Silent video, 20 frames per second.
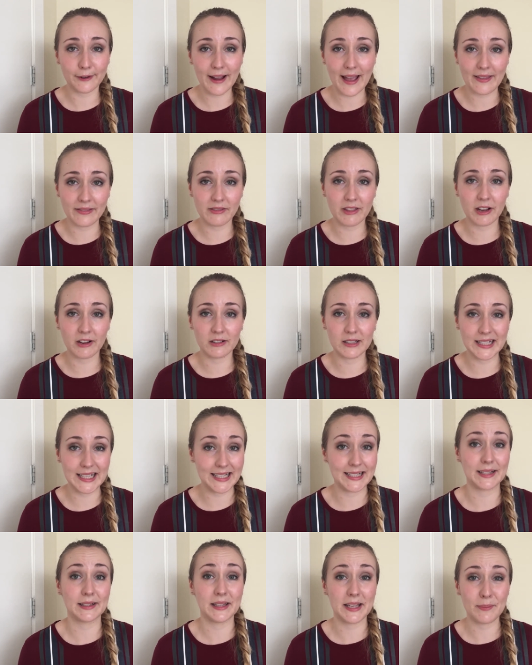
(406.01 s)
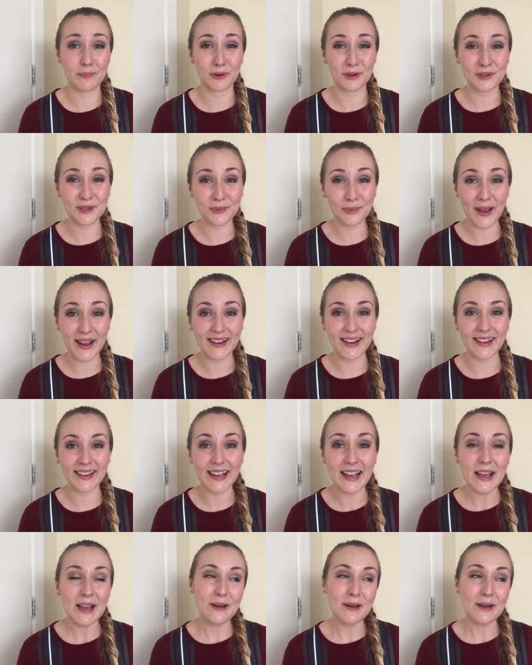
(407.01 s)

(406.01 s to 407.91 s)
and they're easily persuaded,